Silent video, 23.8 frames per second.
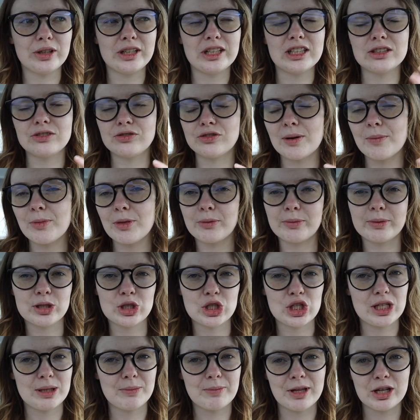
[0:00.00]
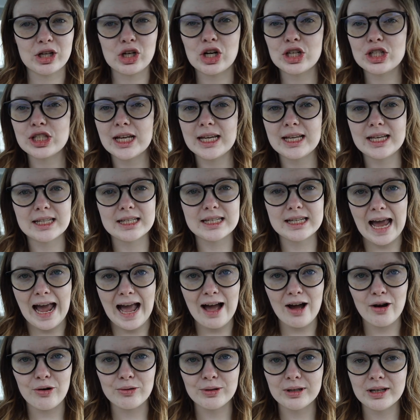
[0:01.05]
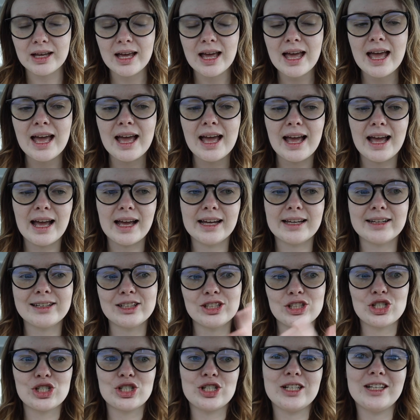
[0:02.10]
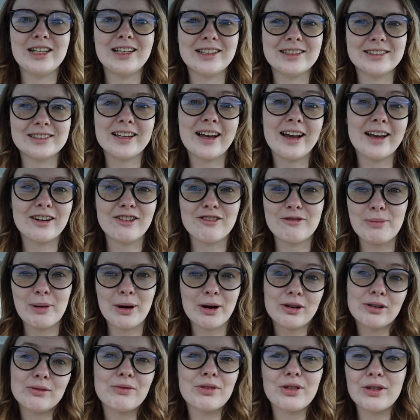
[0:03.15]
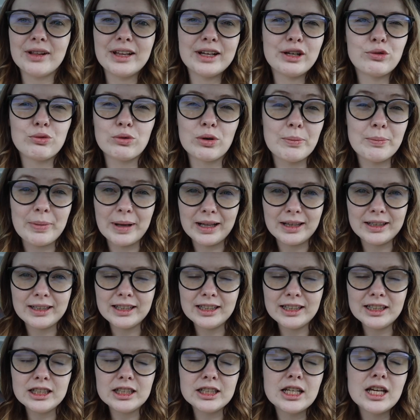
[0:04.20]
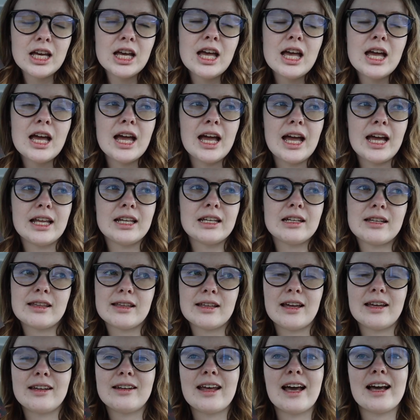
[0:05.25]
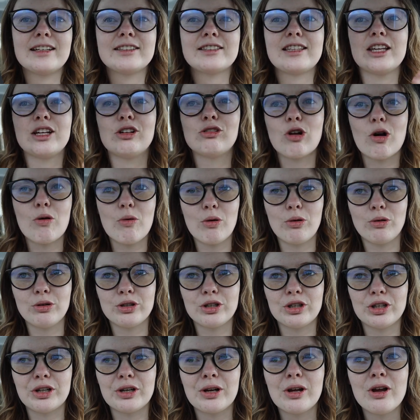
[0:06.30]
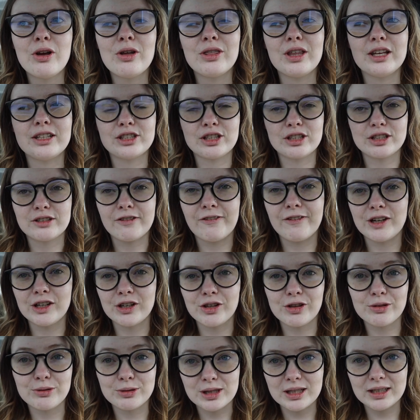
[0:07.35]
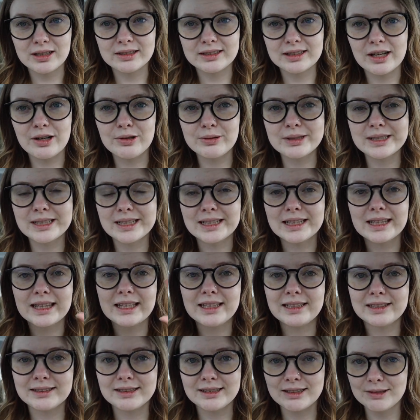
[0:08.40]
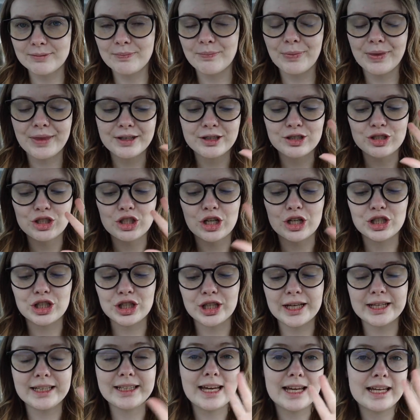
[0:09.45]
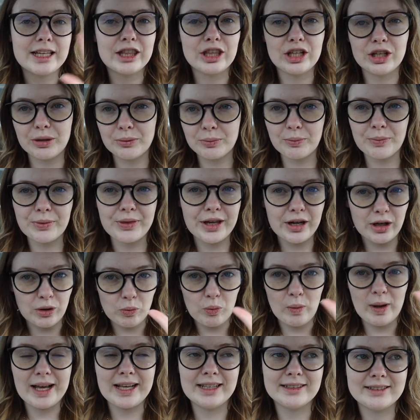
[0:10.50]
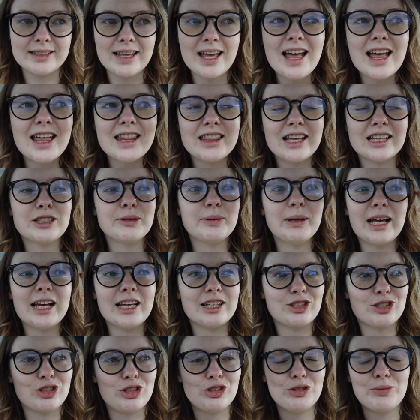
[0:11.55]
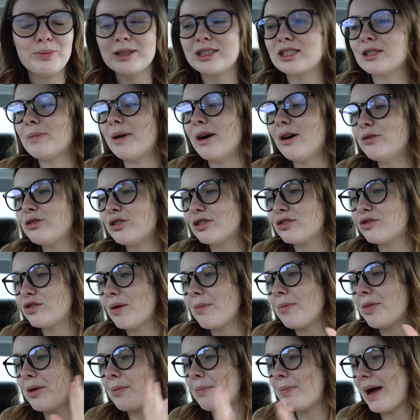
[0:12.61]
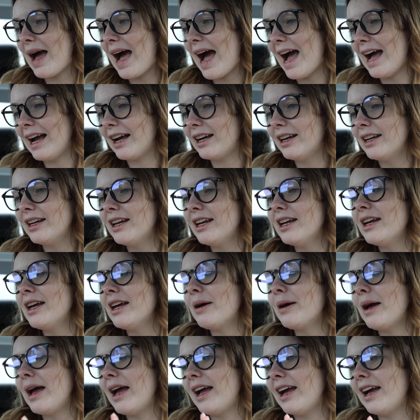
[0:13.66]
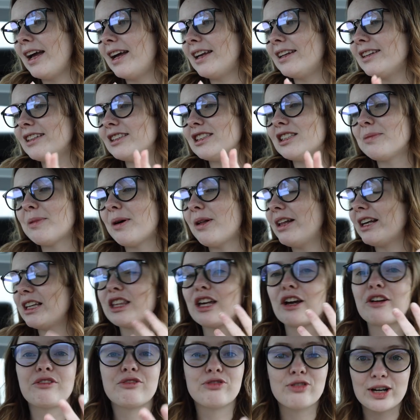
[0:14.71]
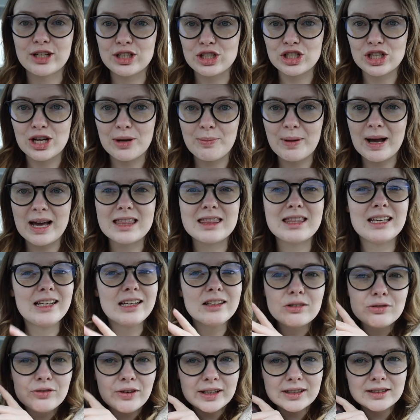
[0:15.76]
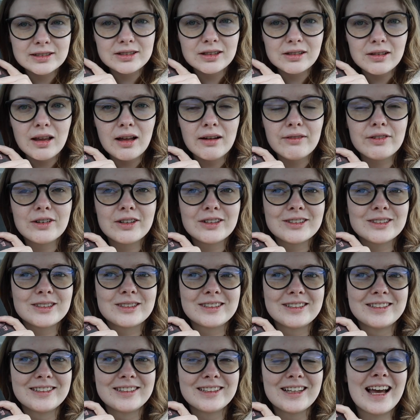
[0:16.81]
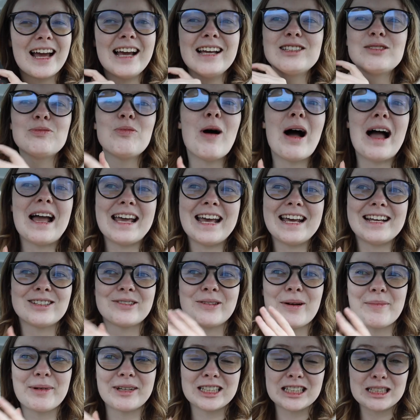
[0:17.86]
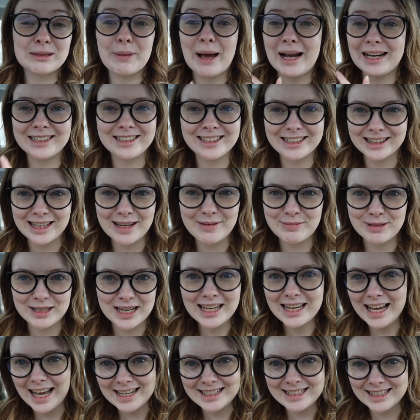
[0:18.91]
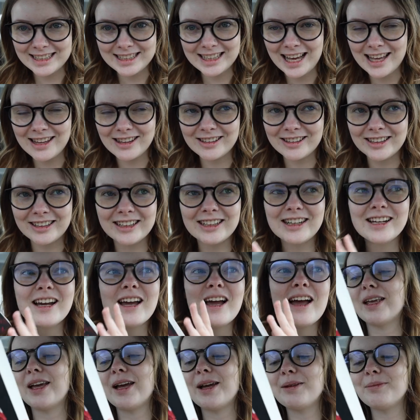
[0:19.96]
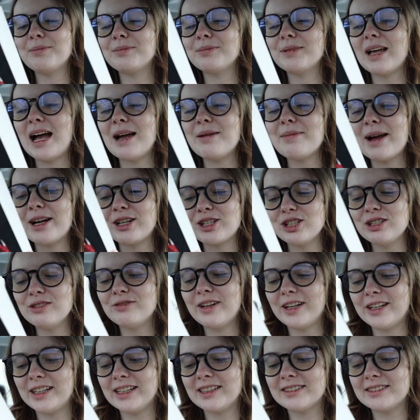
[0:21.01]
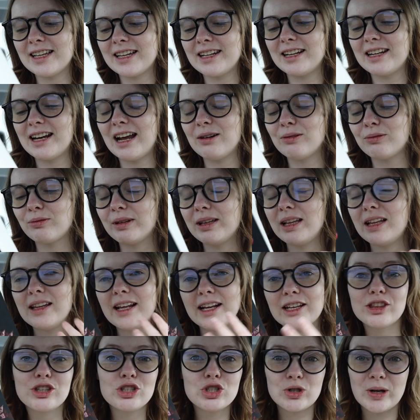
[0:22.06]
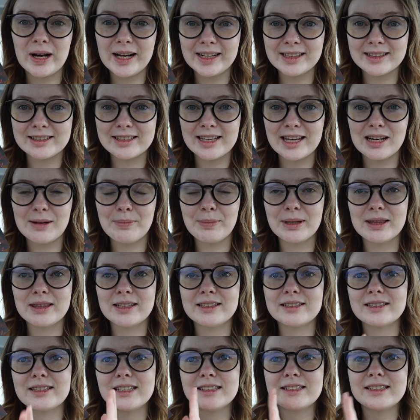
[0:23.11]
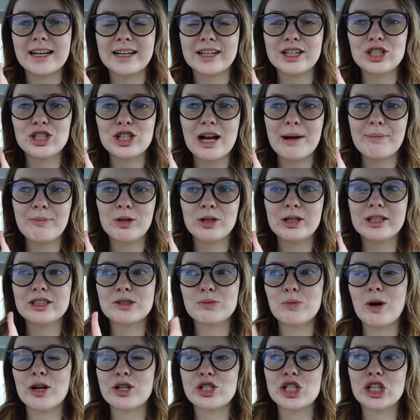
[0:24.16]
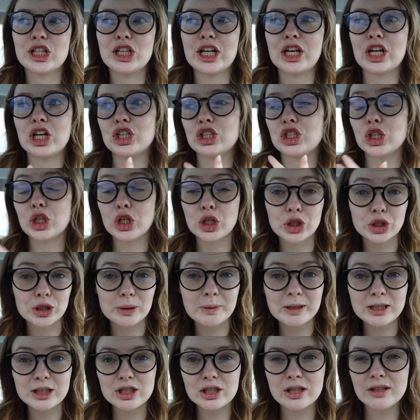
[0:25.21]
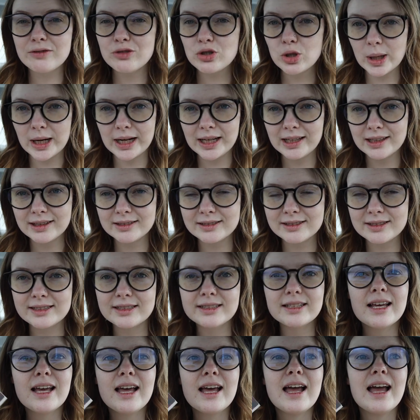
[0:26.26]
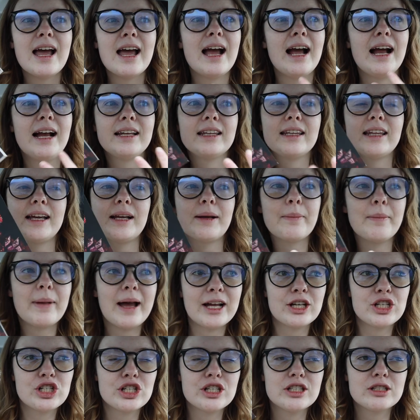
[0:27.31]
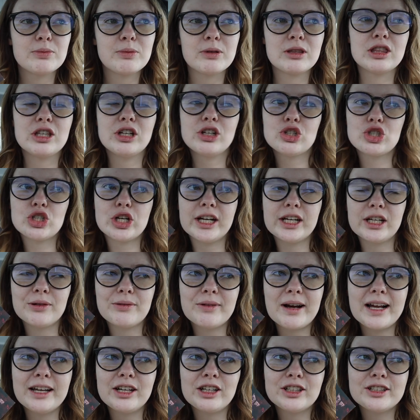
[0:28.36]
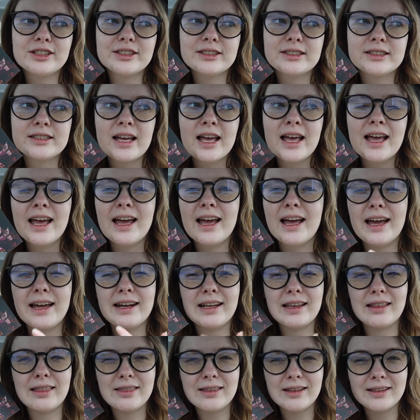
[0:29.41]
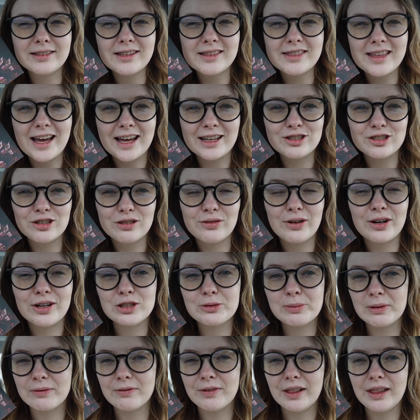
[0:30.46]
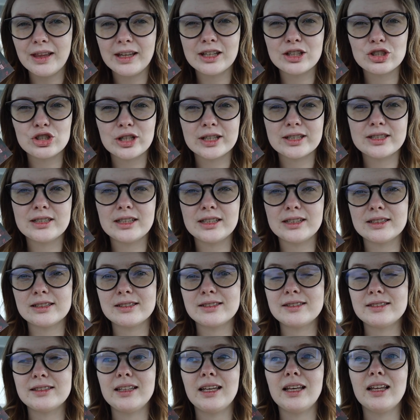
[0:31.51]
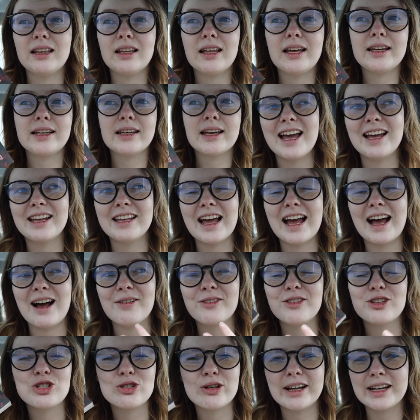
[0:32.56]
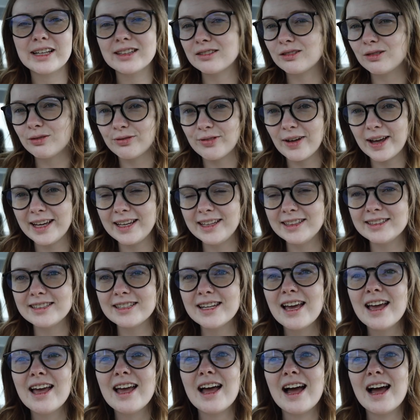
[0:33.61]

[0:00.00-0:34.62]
He's from the regime that got taken down, and she is kind of part of the, like, rebellion. And then as they grow older, they start to figure those things out, and things start to, like, get in their ways. That's what I assume it's about, just from the back. And it's about, like, their friendship. I think it's friends to lovers. It's YA, so I'm expecting them to get together. I'm actually very excited. I really like the dragon setup in this. The second chapter is watching, like, a tournament of dragons and, like, matches with their dragon riders. And I think that that so far has been really interesting to see, like, how the dragons fight.